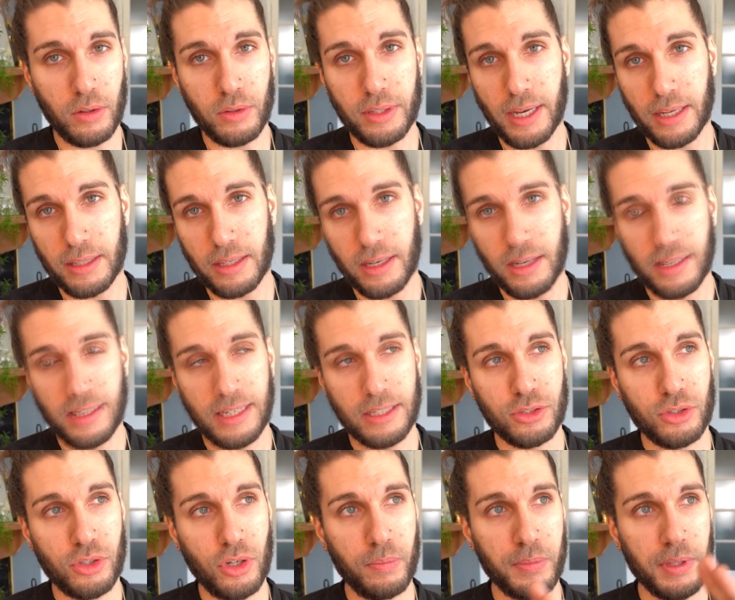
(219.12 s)
or the other, and they
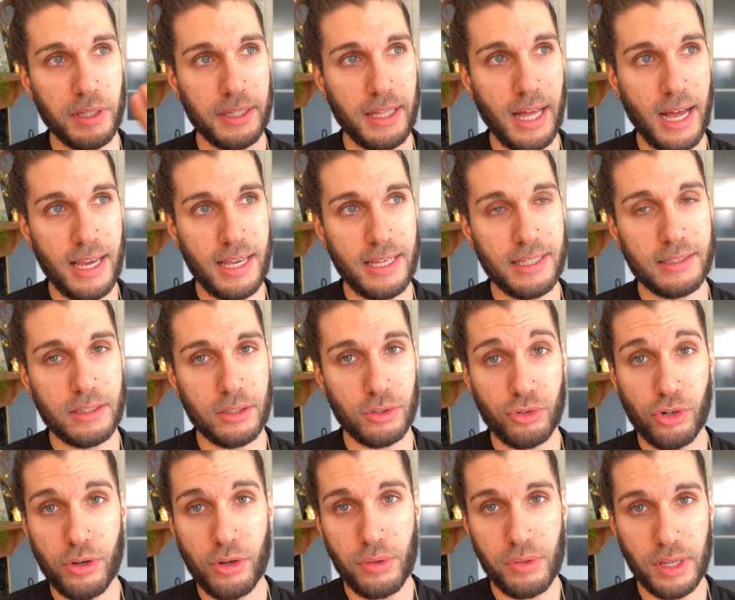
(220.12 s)
assume that that is the
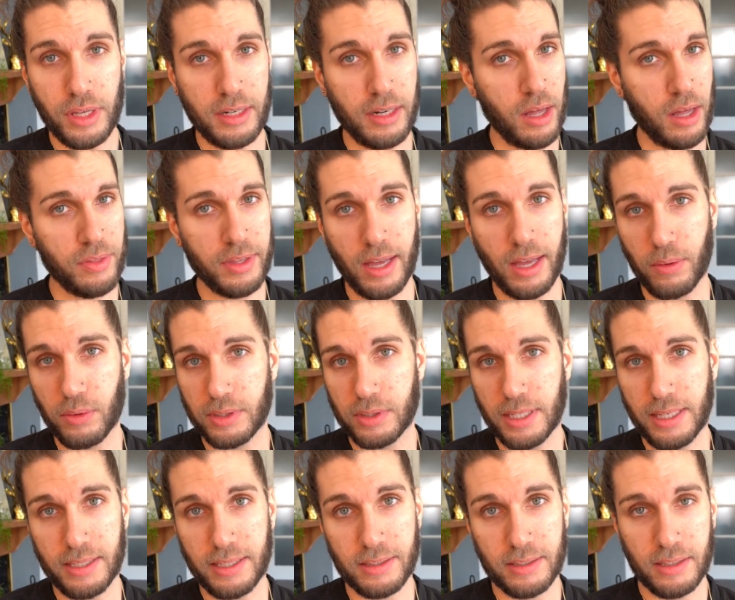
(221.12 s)
truth and nothing else
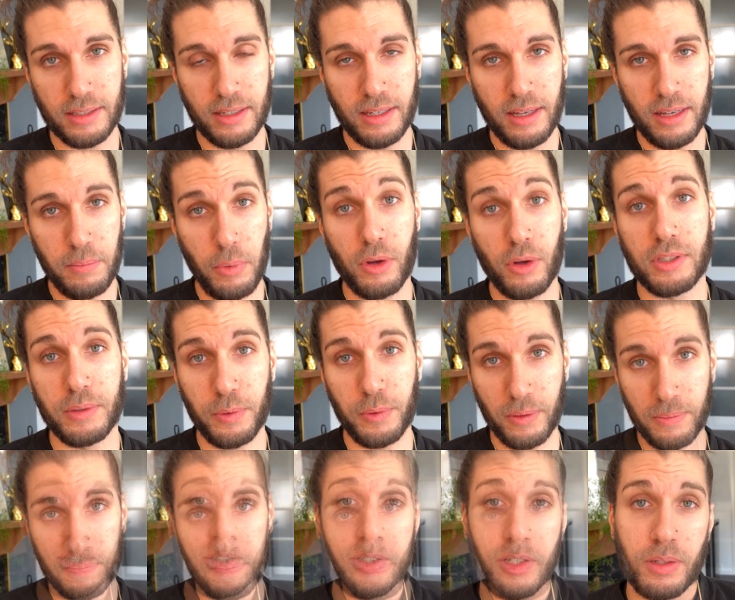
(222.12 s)
is
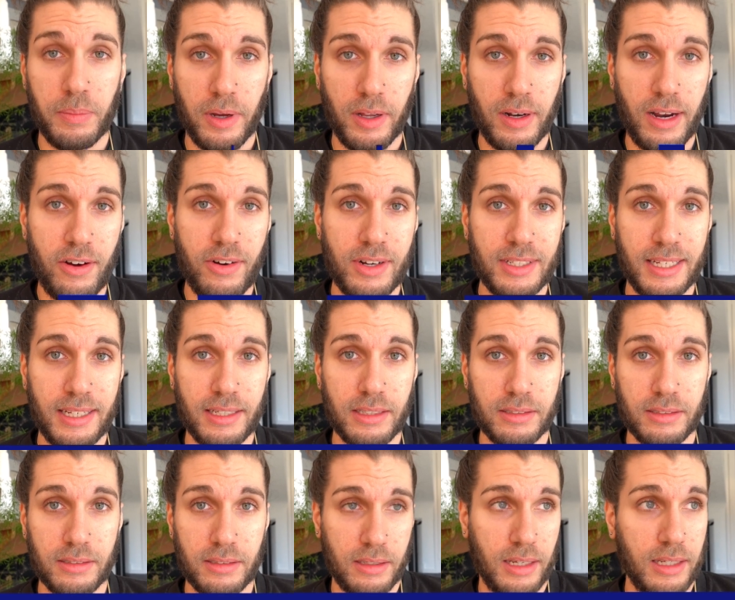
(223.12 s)
possible. So the polarity
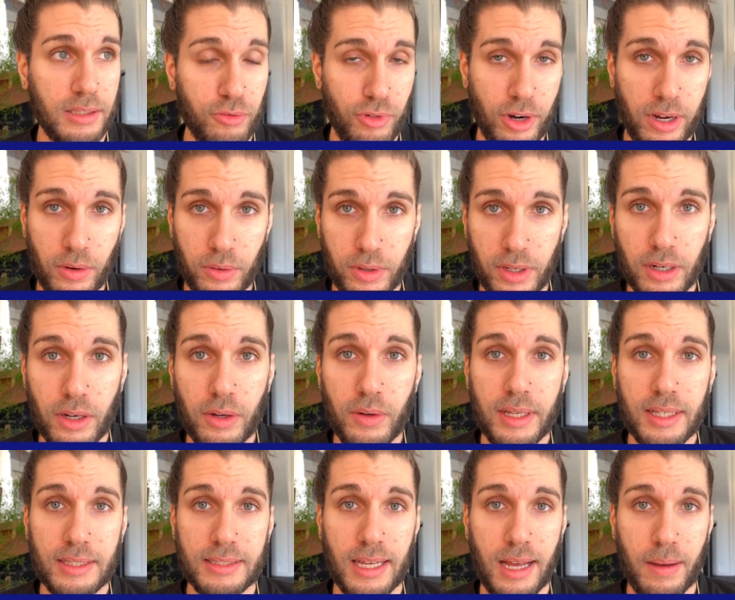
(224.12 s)
is, is real, you know,
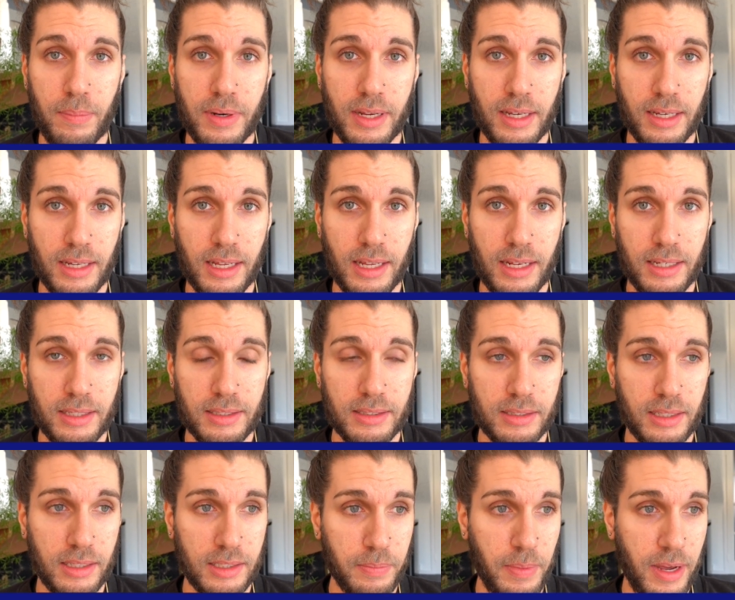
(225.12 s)
it's happening, and
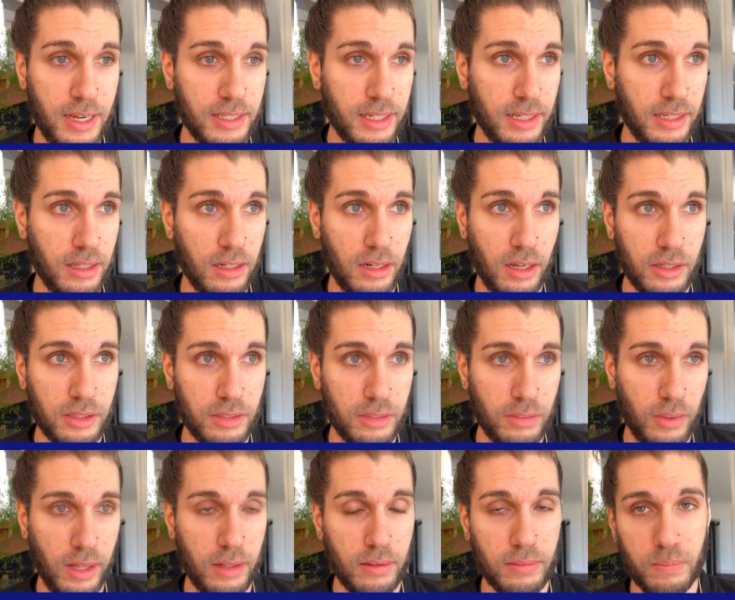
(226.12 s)
it's especially in the last,
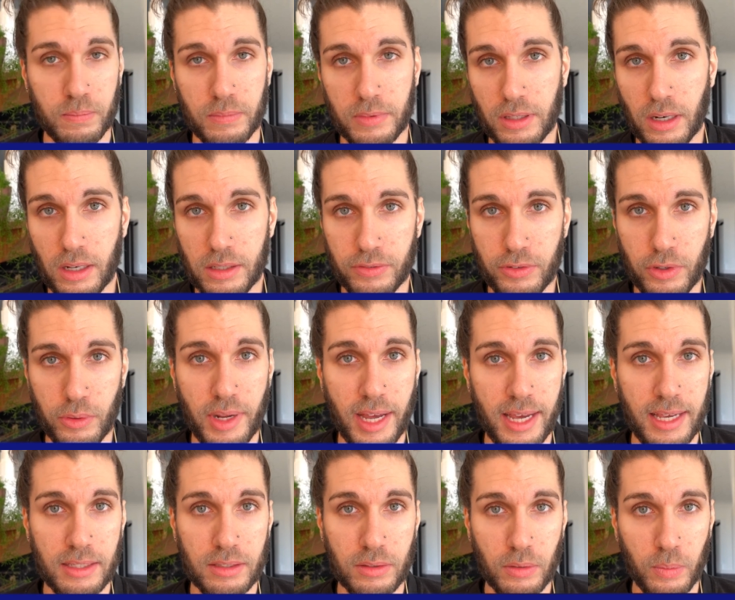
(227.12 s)
well, the last few
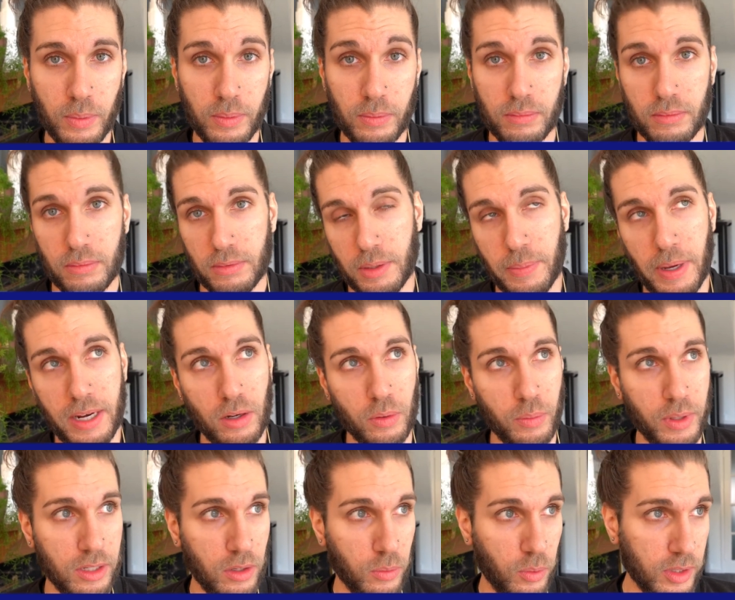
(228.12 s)
days, or depending on
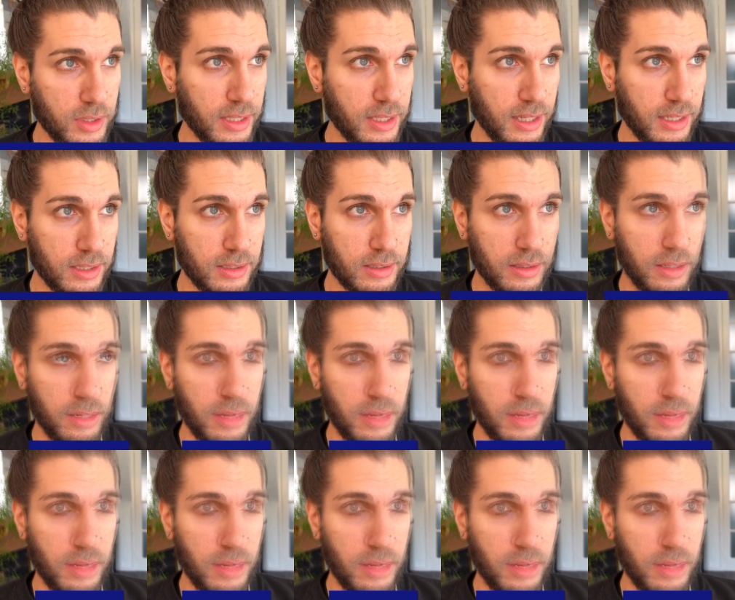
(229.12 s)
when you're watching this,